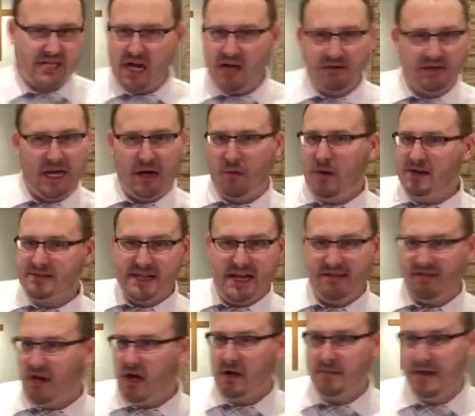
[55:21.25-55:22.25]
I don't care what they
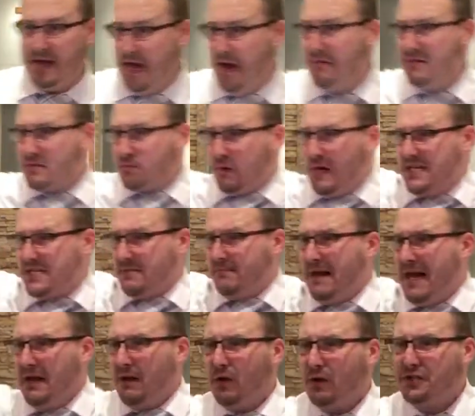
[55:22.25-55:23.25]
thought of me. I was praising
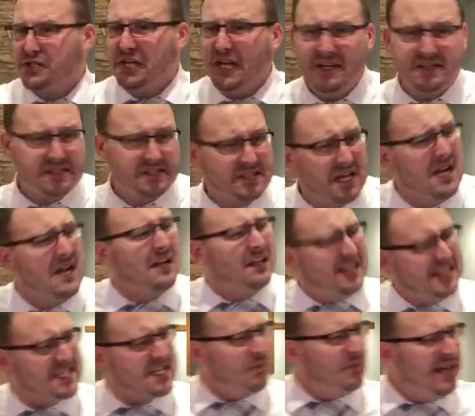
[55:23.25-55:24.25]
my Lord Jesus.
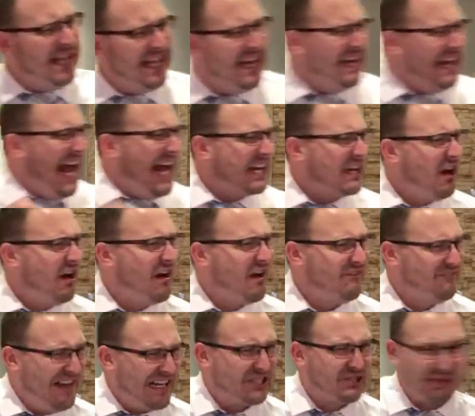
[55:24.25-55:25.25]
Listen, we need that kind
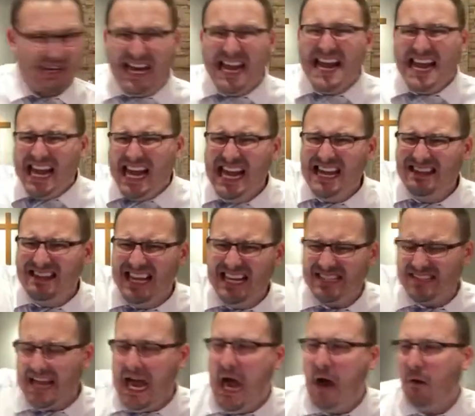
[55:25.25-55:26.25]
of victory in
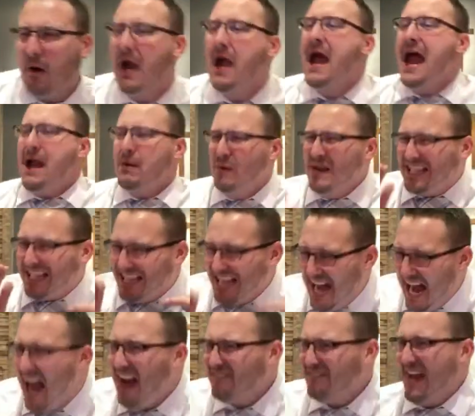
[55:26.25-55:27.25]
this hour, and we can
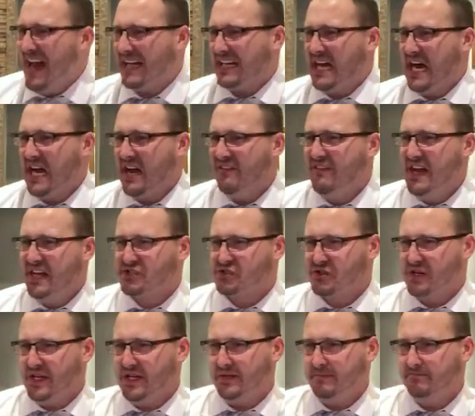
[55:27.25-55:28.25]
have that kind of
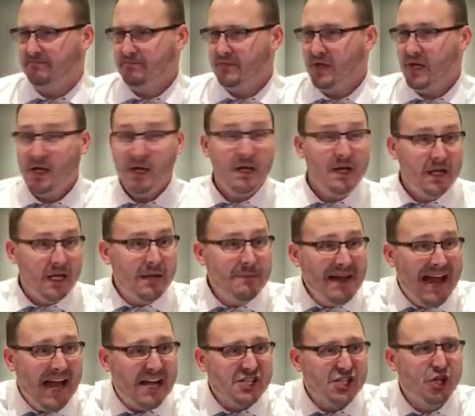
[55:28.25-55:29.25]
victory. Yes. Let
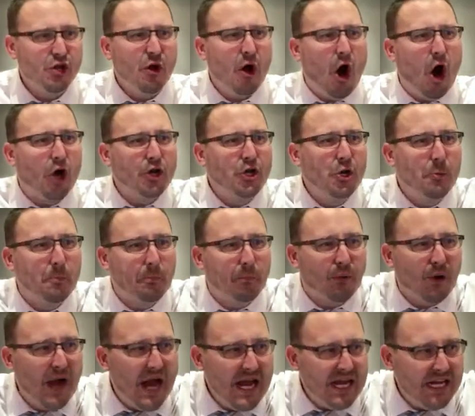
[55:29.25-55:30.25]
me ask you, are you
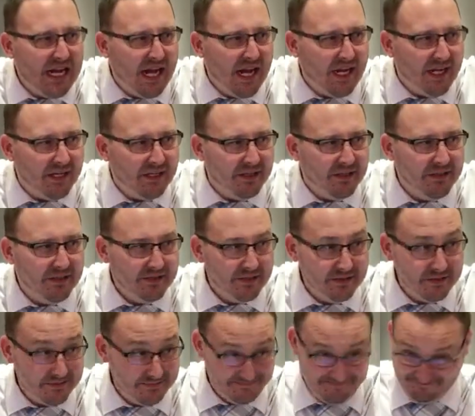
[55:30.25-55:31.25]
praying?
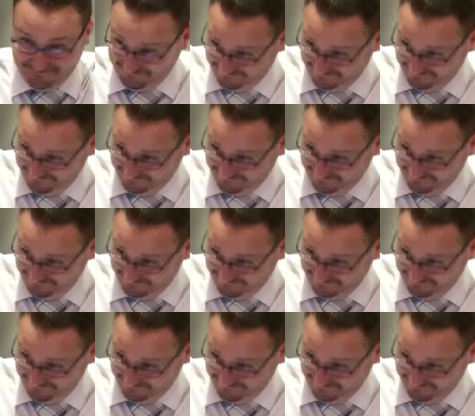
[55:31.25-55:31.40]
Yes.